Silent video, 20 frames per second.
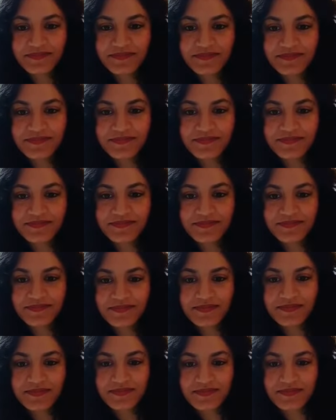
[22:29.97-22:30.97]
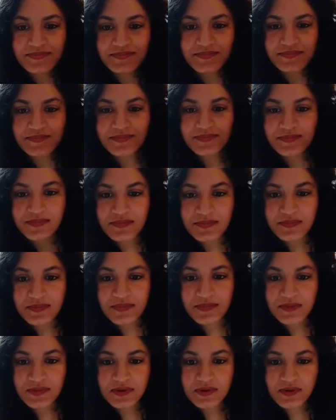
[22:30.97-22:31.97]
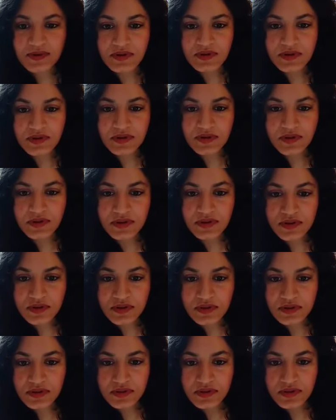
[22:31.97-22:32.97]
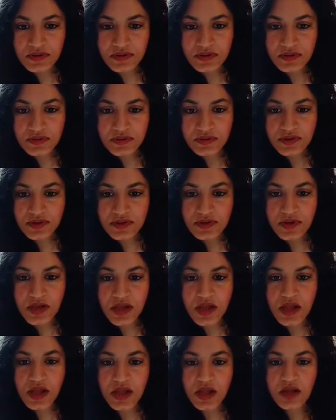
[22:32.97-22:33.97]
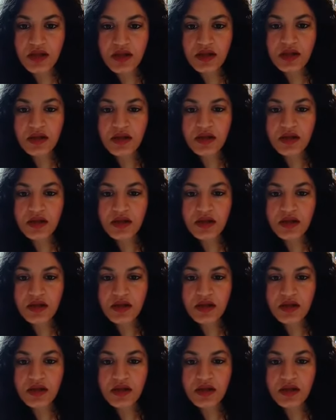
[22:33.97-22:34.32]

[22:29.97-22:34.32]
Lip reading: No one is speaking in this clip.